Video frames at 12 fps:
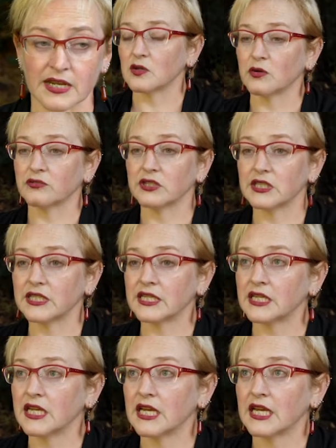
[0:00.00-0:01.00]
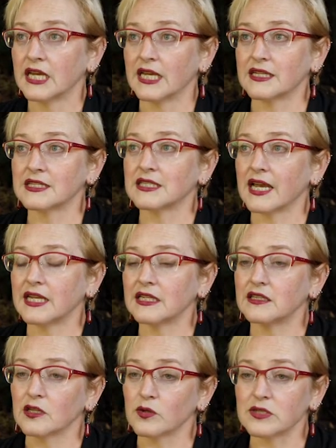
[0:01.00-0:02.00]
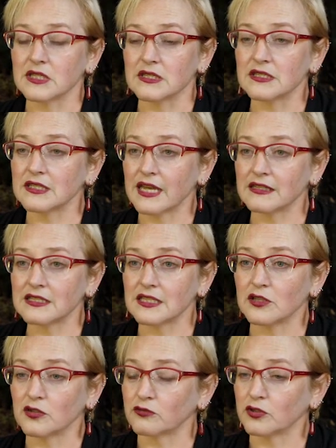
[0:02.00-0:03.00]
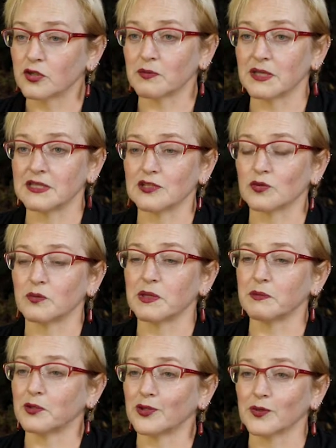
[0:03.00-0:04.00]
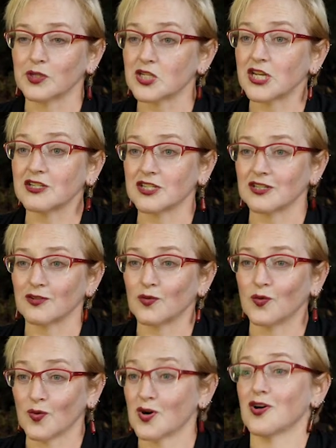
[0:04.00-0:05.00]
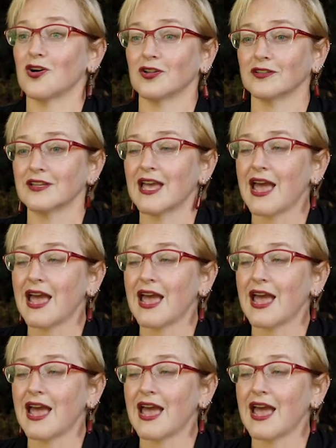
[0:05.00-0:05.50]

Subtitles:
They were really excited. There was this sense in the room that these were people who were changing the world.